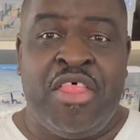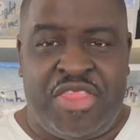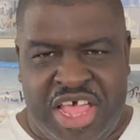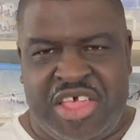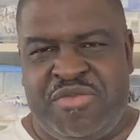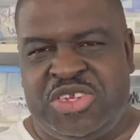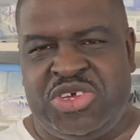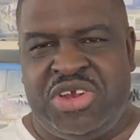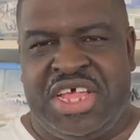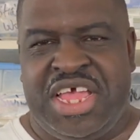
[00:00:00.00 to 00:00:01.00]
Thank you for
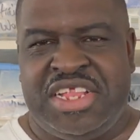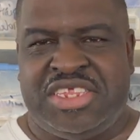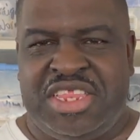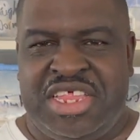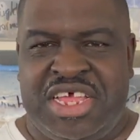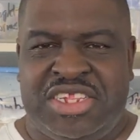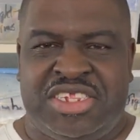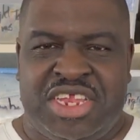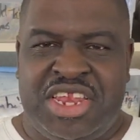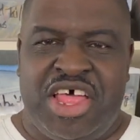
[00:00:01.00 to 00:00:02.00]
tuning in to
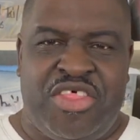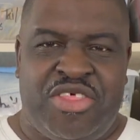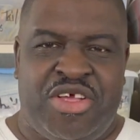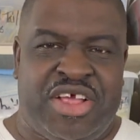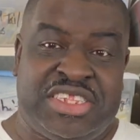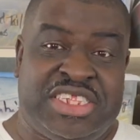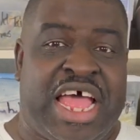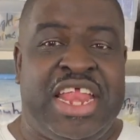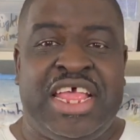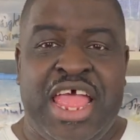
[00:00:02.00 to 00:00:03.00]
another
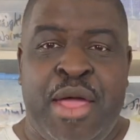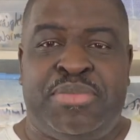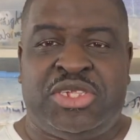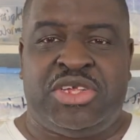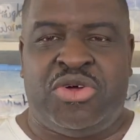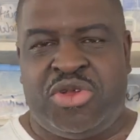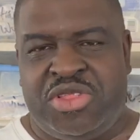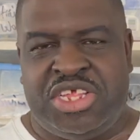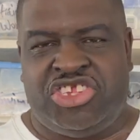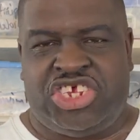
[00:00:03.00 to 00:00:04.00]
exciting episode on
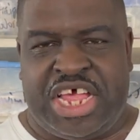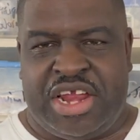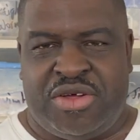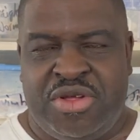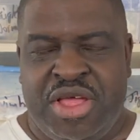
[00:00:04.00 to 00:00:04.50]
this channel.